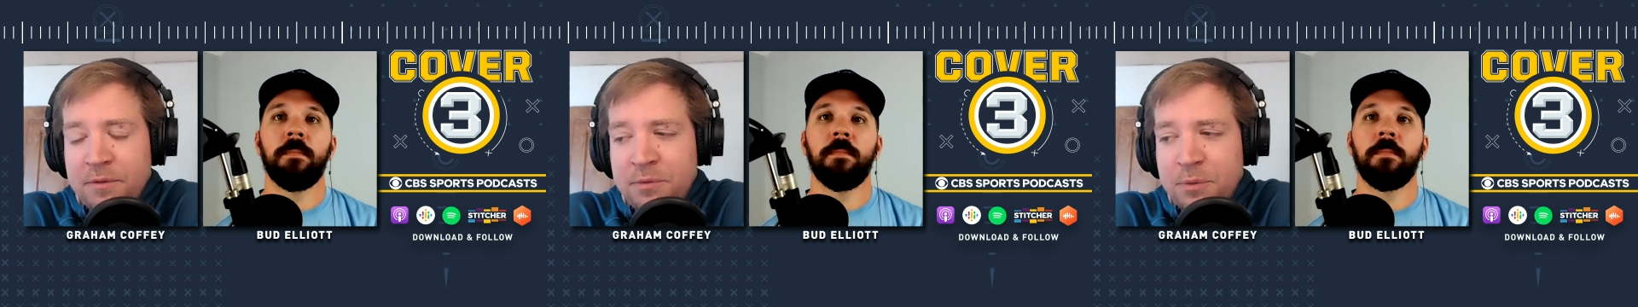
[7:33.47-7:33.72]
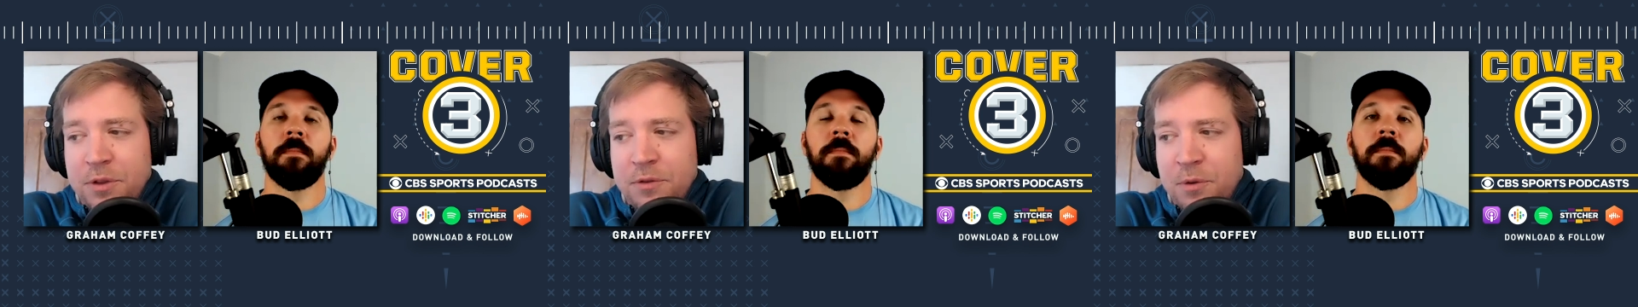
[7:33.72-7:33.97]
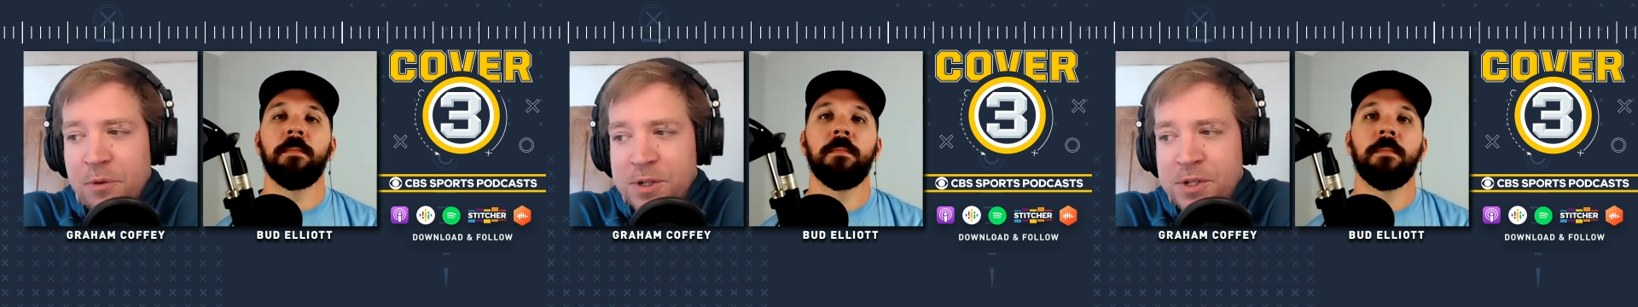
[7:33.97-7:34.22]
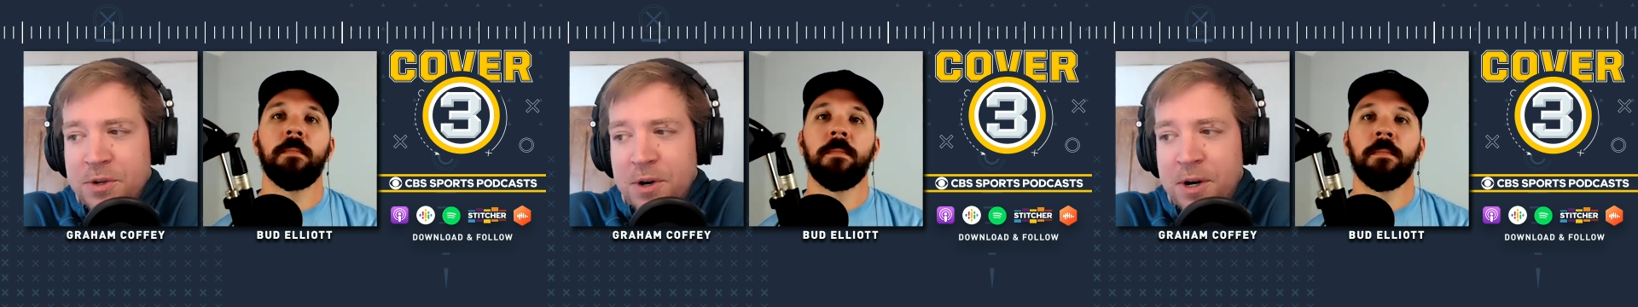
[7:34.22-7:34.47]
Speaker 1: with the
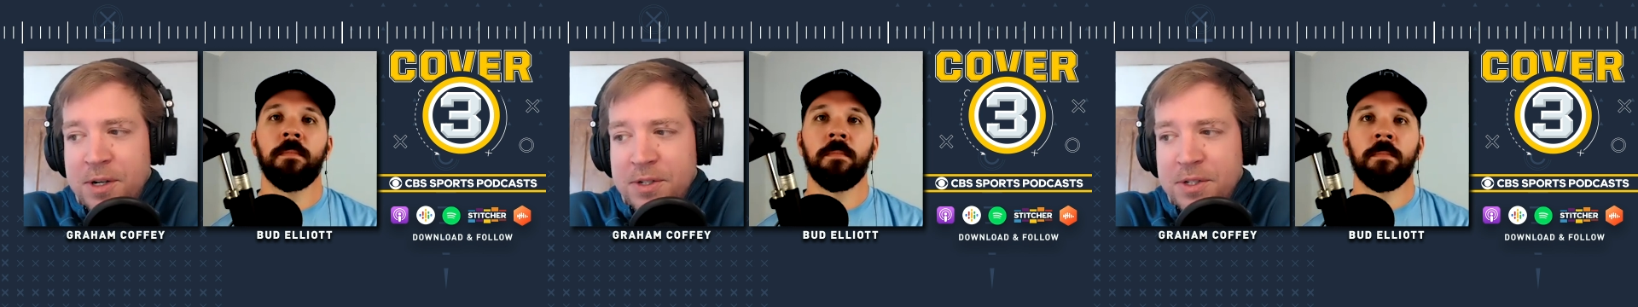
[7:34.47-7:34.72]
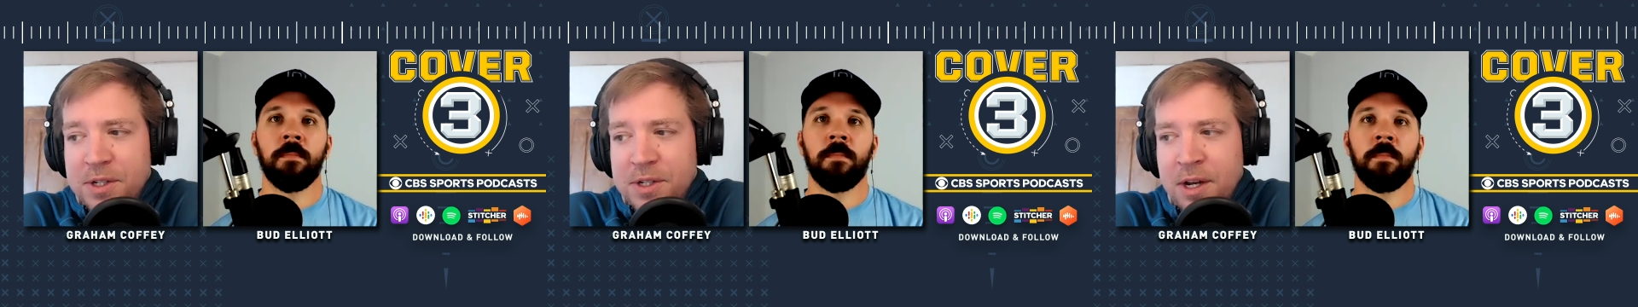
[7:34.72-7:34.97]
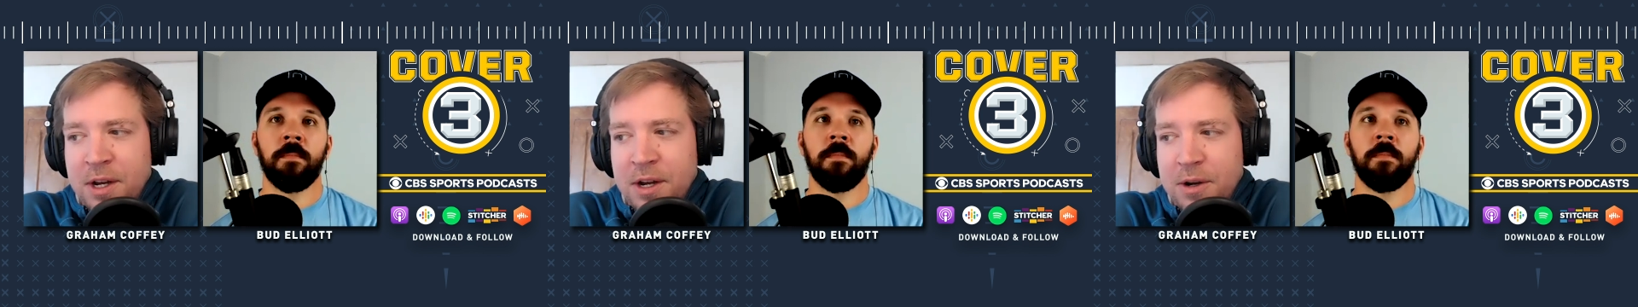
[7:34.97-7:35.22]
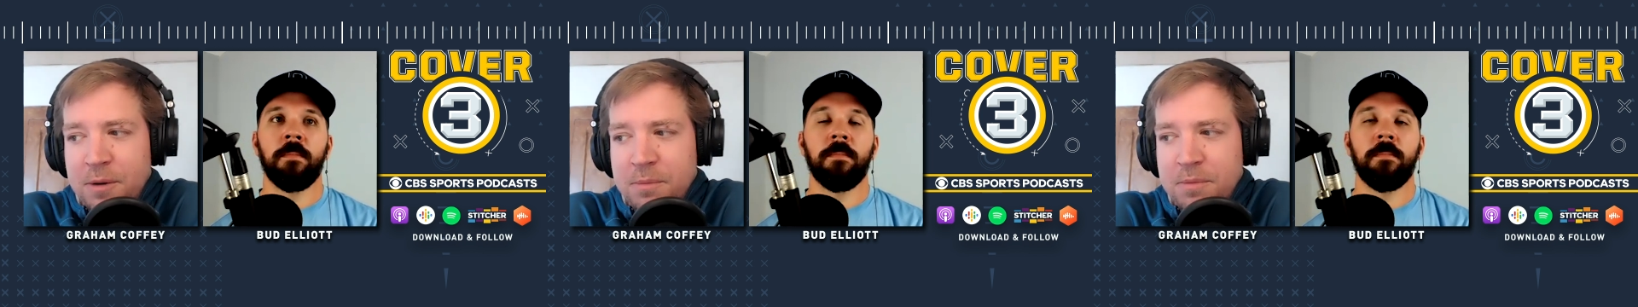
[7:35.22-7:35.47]
four stars,
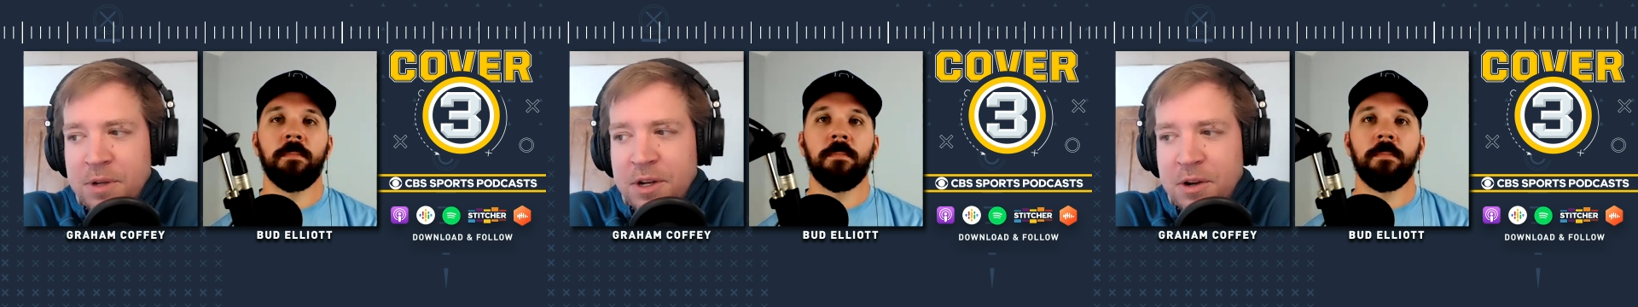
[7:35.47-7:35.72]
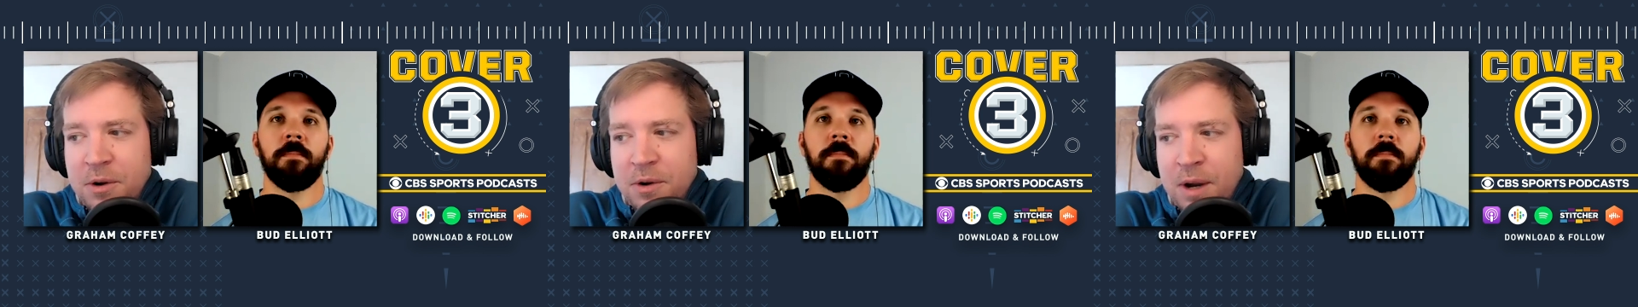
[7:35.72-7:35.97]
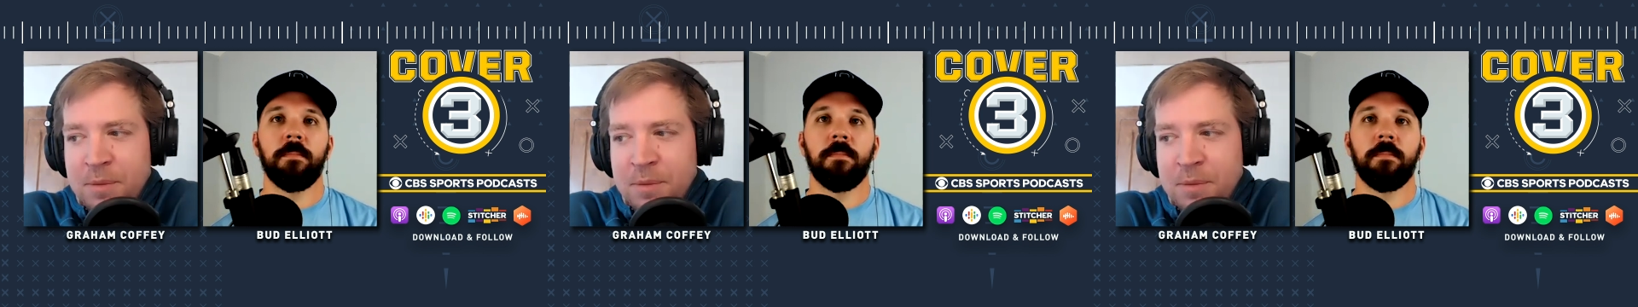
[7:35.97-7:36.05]
um, you know,